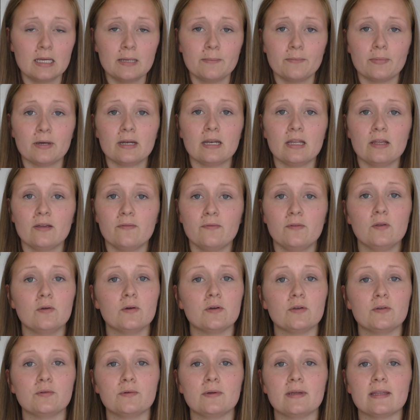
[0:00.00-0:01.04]
But if you're
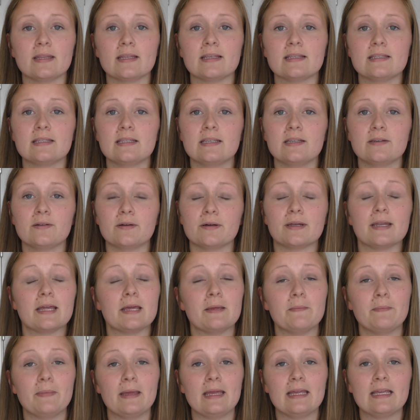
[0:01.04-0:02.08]
doing this here on
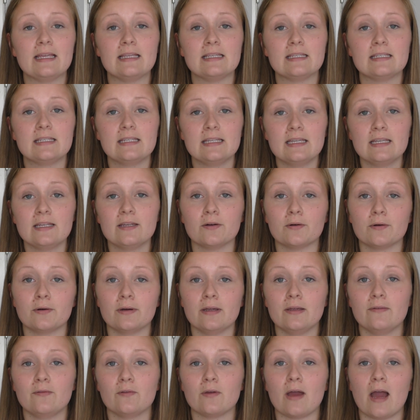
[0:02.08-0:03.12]
a baking sheet, or
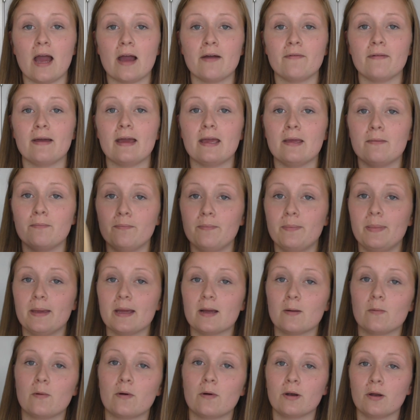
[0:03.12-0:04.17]
if you have a
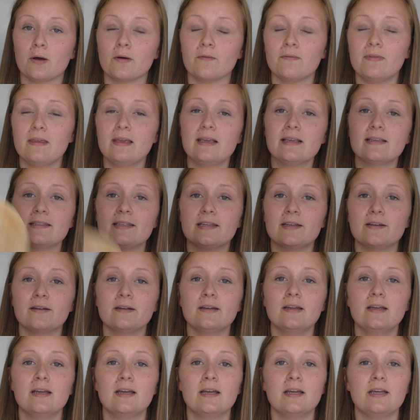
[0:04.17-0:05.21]
bigger of these here,
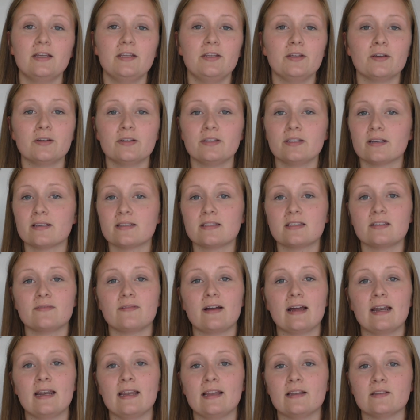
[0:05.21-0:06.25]
you can just
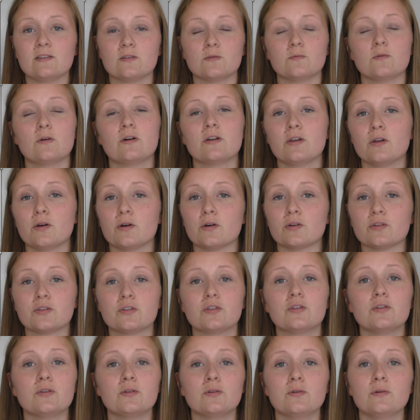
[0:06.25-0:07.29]
divide it into 1 or
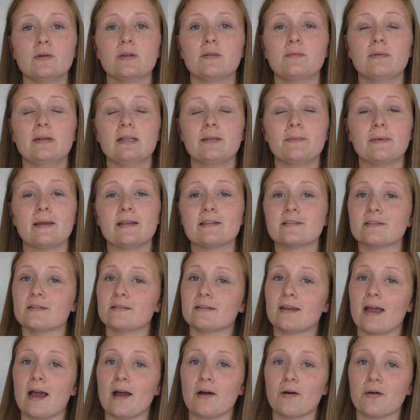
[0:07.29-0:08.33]
2. It really depends on
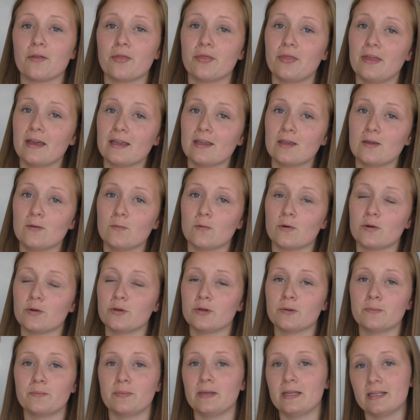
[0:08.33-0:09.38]
how thick you want
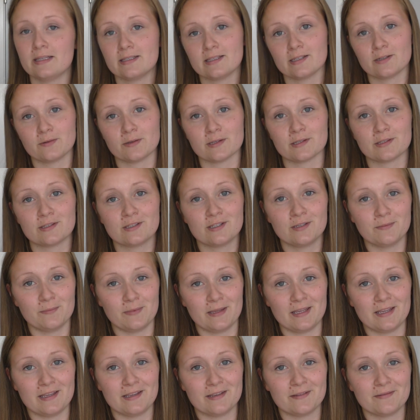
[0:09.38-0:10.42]
your pizza crust to
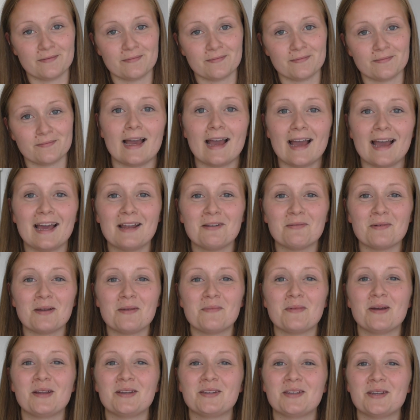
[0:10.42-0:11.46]
be. And when
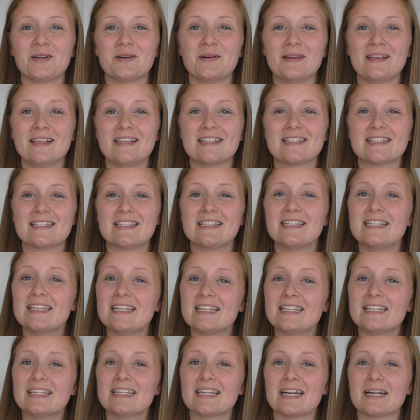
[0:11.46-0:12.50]
my dough is
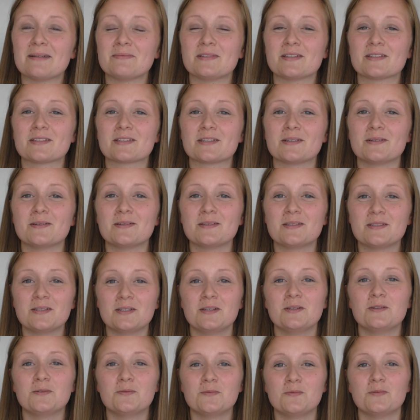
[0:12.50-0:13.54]
kneaded, I'm just going
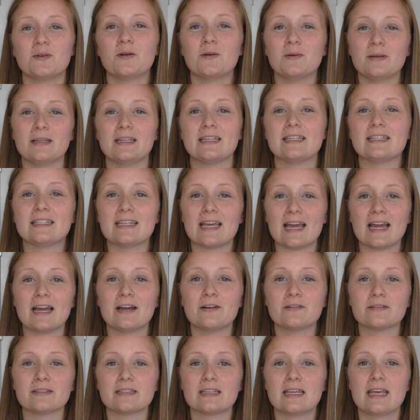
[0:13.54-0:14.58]
to roll it
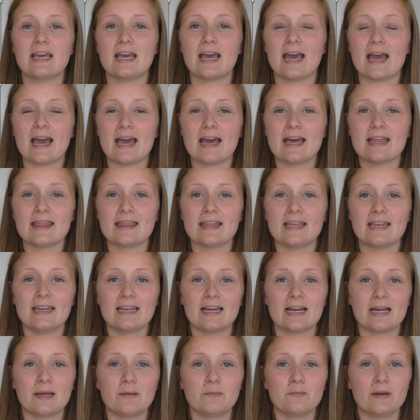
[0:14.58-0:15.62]
out, and then
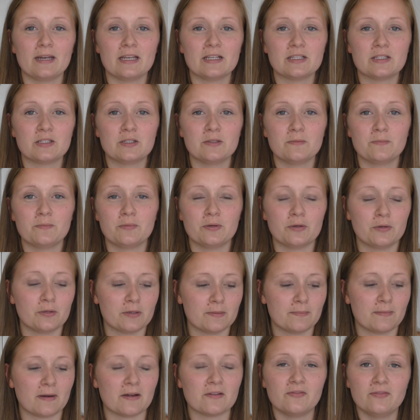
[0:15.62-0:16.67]
I'm ready to put
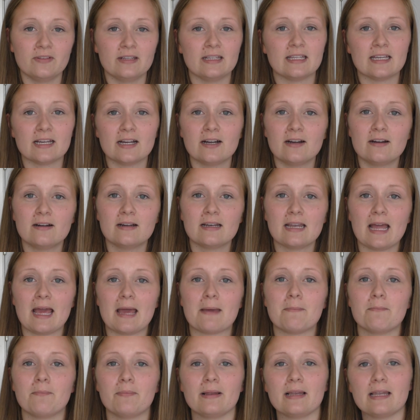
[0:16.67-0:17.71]
my filling on
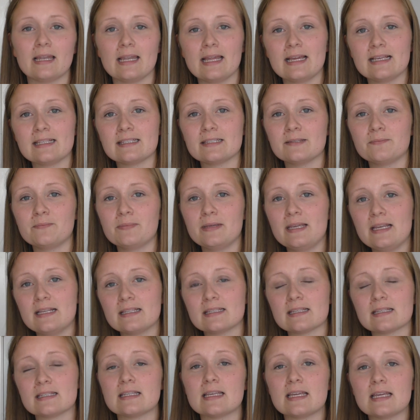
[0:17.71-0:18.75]
and place the
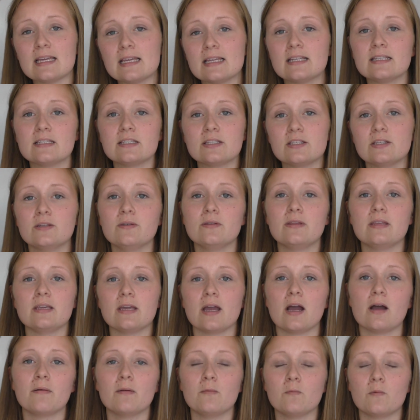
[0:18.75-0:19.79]
pizzas into the
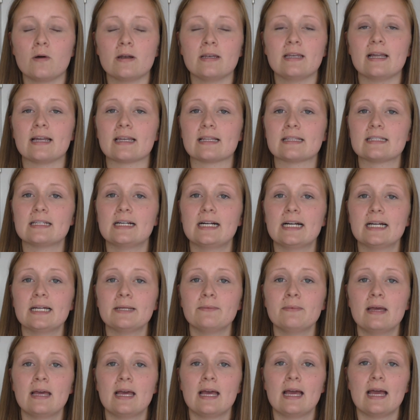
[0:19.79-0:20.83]
oven 1 at a
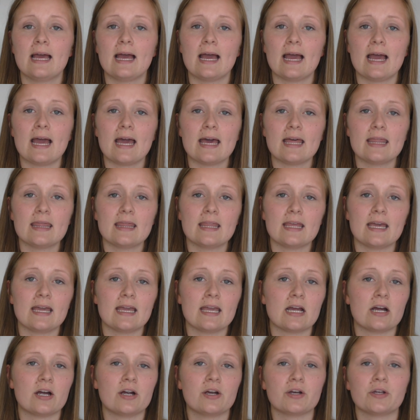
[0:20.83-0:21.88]
time. And they
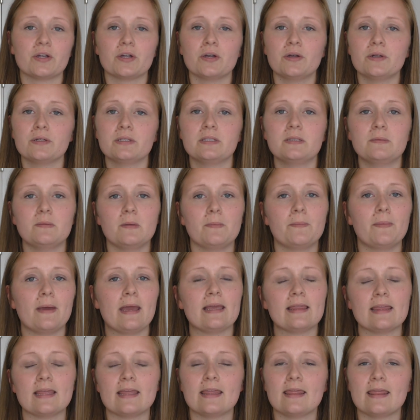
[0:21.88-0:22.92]
are going to be
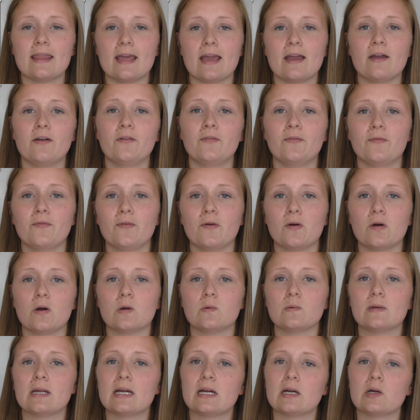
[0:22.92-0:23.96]
baked in there for
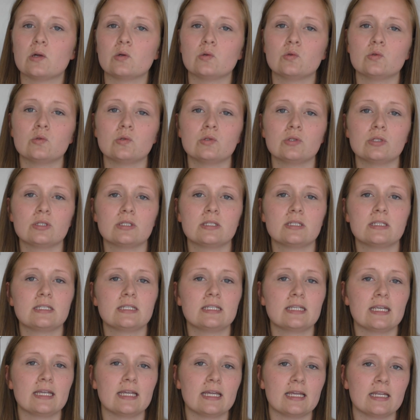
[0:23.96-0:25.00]
around
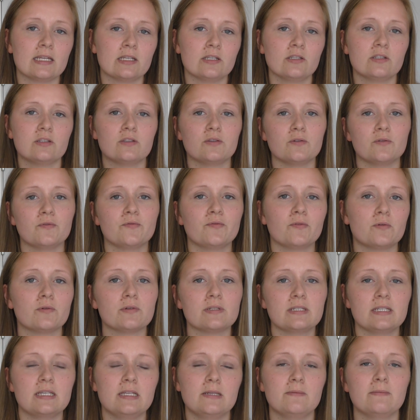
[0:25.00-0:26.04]
10 to
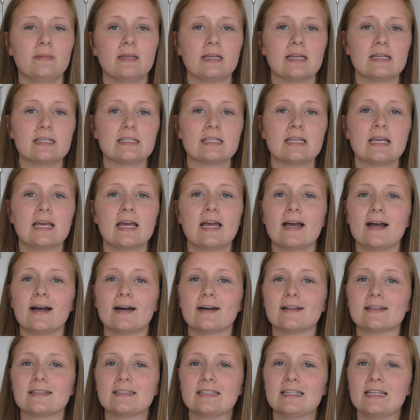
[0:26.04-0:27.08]
14 minutes
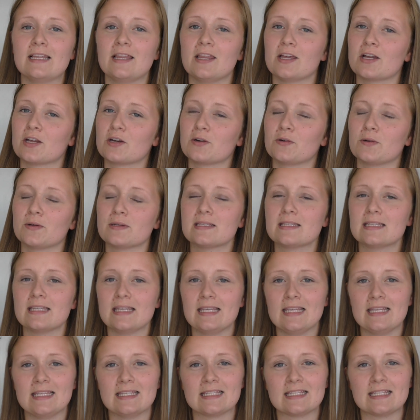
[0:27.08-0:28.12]
until the crust
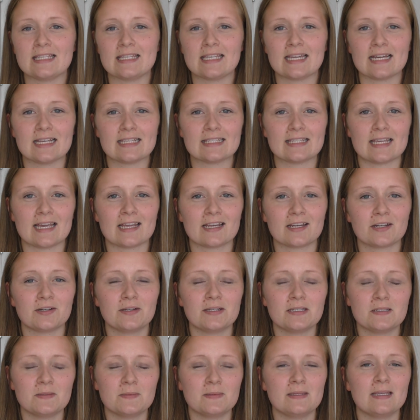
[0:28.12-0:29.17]
is nice and
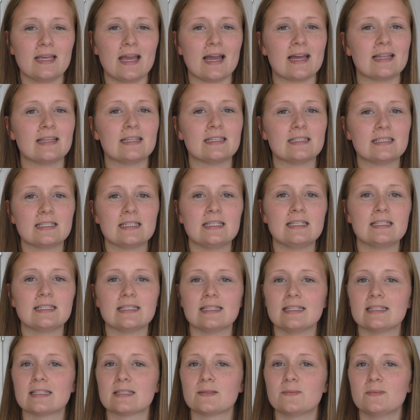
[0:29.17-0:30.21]
crispy and the cheese
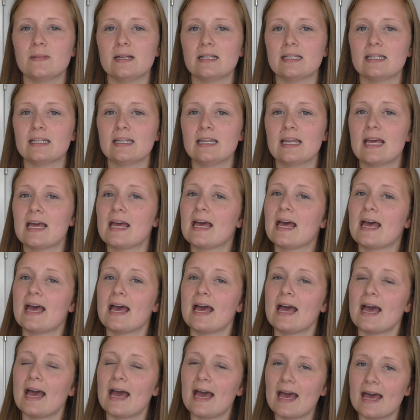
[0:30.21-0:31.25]
is melted.
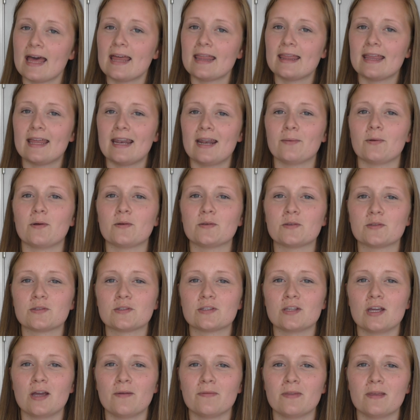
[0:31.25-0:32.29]
And then I'm going to
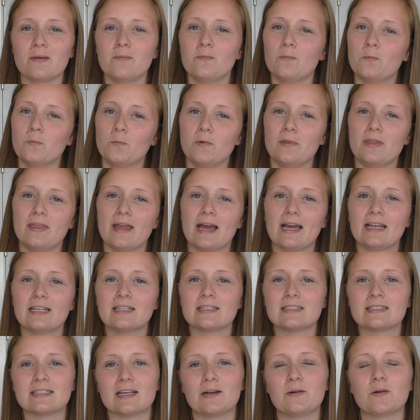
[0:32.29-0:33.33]
serve them with that
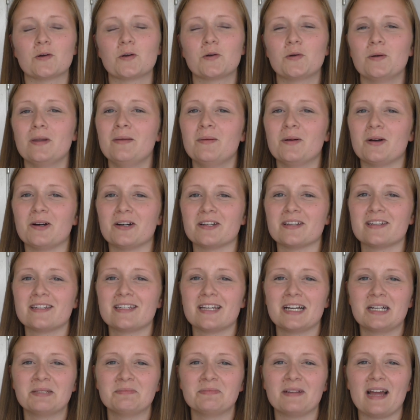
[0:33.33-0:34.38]
sour cream on
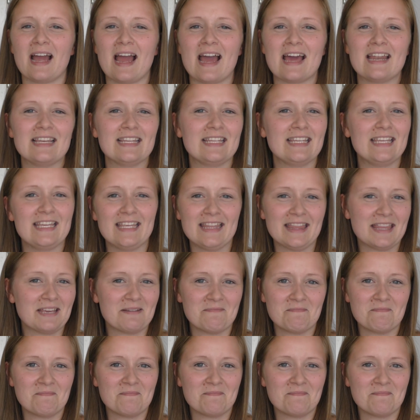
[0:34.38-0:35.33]
top and eat them.